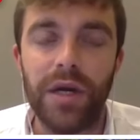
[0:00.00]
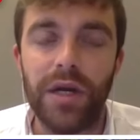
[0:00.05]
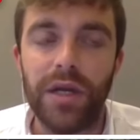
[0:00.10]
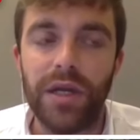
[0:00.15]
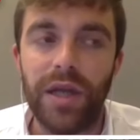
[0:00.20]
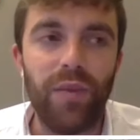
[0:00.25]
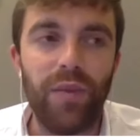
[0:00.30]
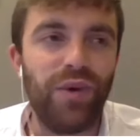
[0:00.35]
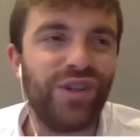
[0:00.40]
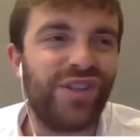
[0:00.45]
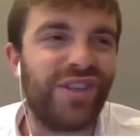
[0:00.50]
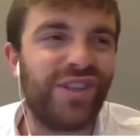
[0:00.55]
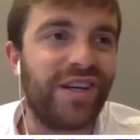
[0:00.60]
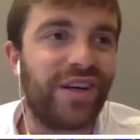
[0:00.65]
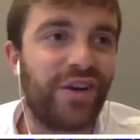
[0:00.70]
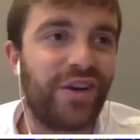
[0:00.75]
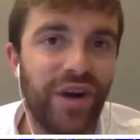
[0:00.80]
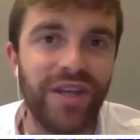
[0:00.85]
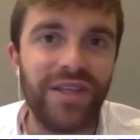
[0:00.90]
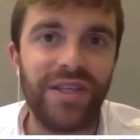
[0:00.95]
They want a
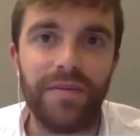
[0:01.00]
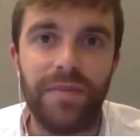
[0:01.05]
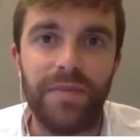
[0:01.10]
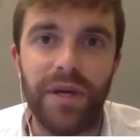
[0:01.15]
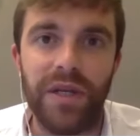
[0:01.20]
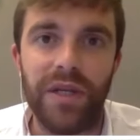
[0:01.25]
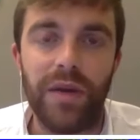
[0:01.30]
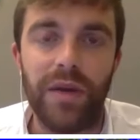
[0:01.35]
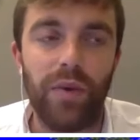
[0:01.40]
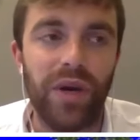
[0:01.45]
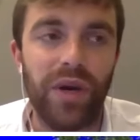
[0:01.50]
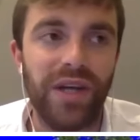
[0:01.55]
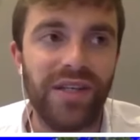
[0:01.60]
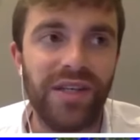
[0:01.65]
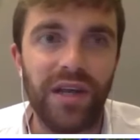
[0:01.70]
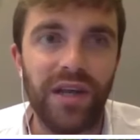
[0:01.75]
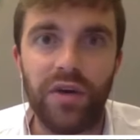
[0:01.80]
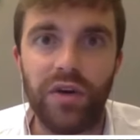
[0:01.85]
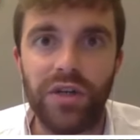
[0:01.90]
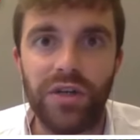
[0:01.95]
crazy bid. And when I
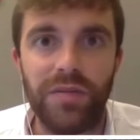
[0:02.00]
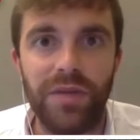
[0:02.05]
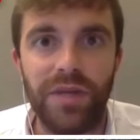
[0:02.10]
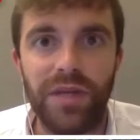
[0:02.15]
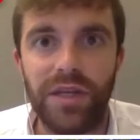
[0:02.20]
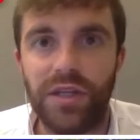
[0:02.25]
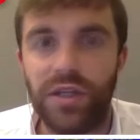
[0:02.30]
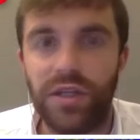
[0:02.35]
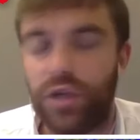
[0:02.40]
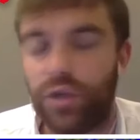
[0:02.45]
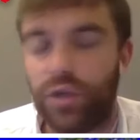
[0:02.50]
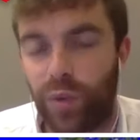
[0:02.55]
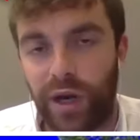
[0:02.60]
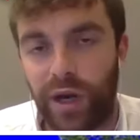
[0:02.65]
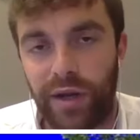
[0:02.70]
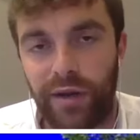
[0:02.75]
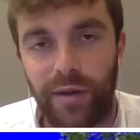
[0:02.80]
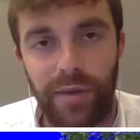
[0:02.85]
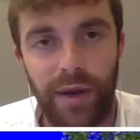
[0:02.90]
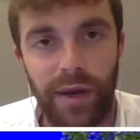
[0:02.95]
say crazy bid, it's not
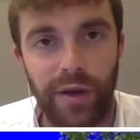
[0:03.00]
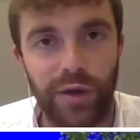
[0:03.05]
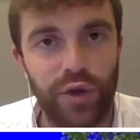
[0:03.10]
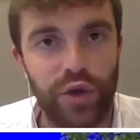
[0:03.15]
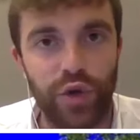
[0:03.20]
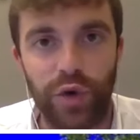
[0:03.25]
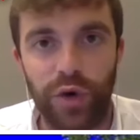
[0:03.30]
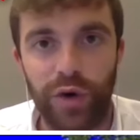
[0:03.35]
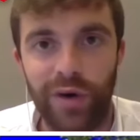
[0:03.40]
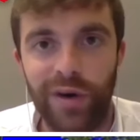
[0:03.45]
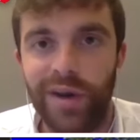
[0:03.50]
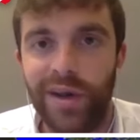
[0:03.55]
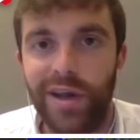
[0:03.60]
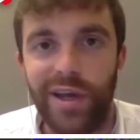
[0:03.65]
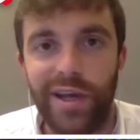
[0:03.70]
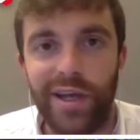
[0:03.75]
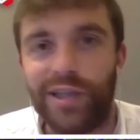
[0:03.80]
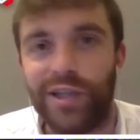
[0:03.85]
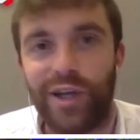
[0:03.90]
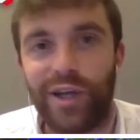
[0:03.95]
100 million euro.
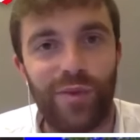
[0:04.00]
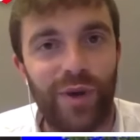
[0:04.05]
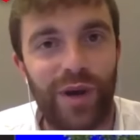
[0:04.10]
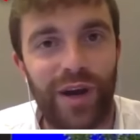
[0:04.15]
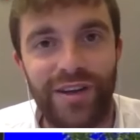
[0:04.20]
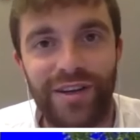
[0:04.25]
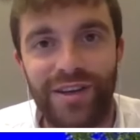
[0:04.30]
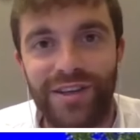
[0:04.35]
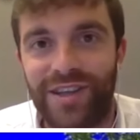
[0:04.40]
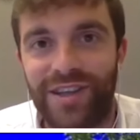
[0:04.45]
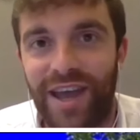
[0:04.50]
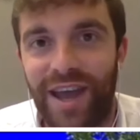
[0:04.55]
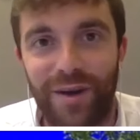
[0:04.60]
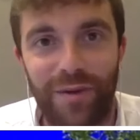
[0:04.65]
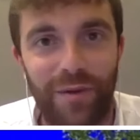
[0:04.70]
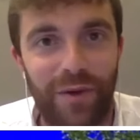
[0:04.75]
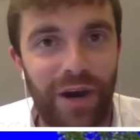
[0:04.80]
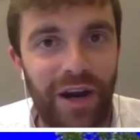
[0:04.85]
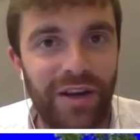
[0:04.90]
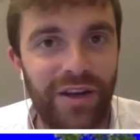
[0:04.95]
It's not 110 or
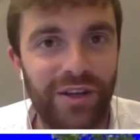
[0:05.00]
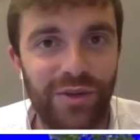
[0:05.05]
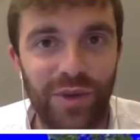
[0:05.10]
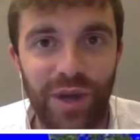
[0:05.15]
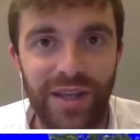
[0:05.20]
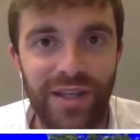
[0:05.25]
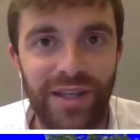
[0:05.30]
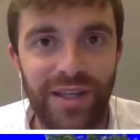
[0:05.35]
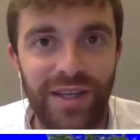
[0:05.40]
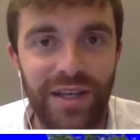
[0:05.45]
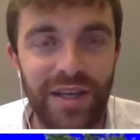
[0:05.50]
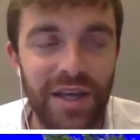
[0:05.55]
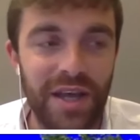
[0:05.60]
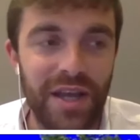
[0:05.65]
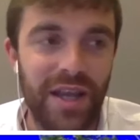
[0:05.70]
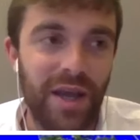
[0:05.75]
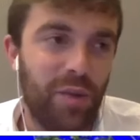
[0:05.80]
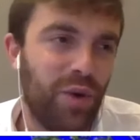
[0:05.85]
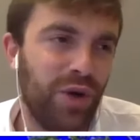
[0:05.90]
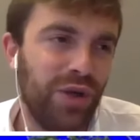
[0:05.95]
120.
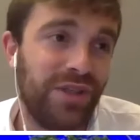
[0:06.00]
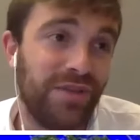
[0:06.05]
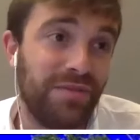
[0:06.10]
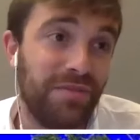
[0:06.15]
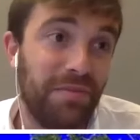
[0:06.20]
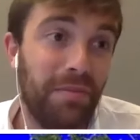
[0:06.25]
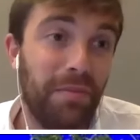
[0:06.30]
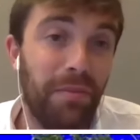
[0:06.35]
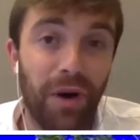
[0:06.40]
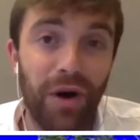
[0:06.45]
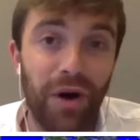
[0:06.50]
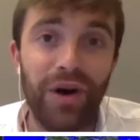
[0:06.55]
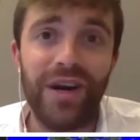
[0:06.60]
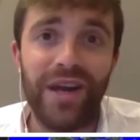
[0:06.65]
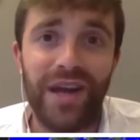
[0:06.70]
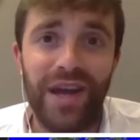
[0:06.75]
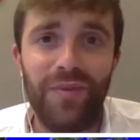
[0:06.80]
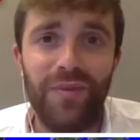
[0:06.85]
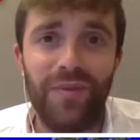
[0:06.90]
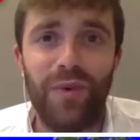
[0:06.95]
They want more
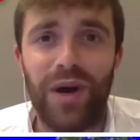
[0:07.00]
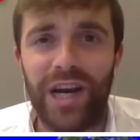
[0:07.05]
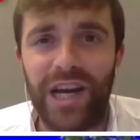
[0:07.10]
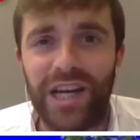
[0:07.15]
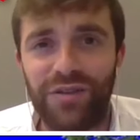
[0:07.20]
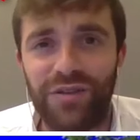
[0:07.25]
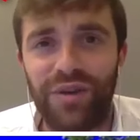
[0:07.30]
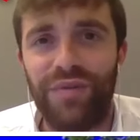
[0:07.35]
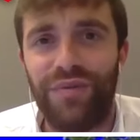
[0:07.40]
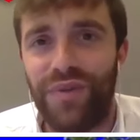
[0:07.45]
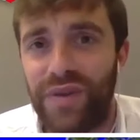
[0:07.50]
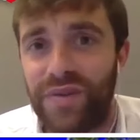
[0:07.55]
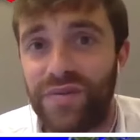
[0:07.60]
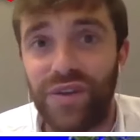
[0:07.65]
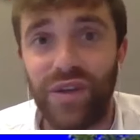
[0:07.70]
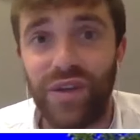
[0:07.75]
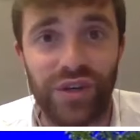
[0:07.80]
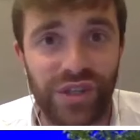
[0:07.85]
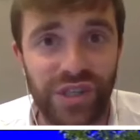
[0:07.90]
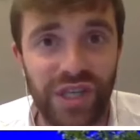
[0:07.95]
than
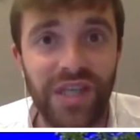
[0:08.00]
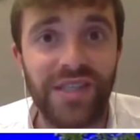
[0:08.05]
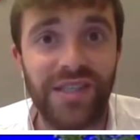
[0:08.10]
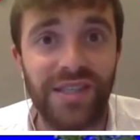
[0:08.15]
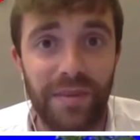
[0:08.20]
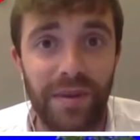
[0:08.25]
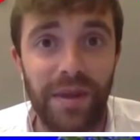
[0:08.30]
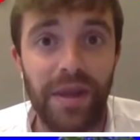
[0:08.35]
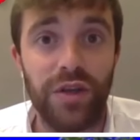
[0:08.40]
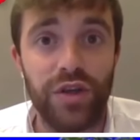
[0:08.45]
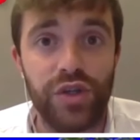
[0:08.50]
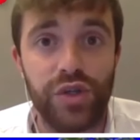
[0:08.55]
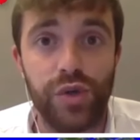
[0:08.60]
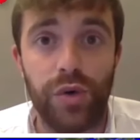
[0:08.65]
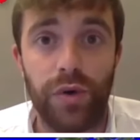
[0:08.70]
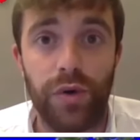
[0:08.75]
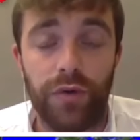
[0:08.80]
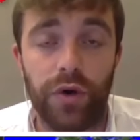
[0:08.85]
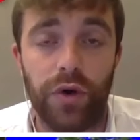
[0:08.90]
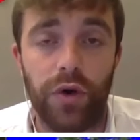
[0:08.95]
150 or 60 million
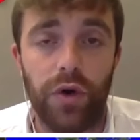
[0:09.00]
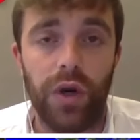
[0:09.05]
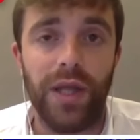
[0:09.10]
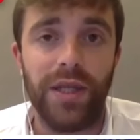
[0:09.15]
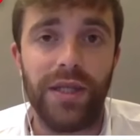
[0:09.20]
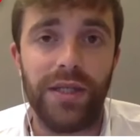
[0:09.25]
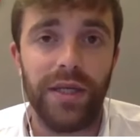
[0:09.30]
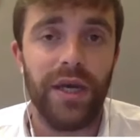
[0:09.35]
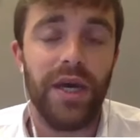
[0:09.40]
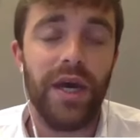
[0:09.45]
euro for Haaland.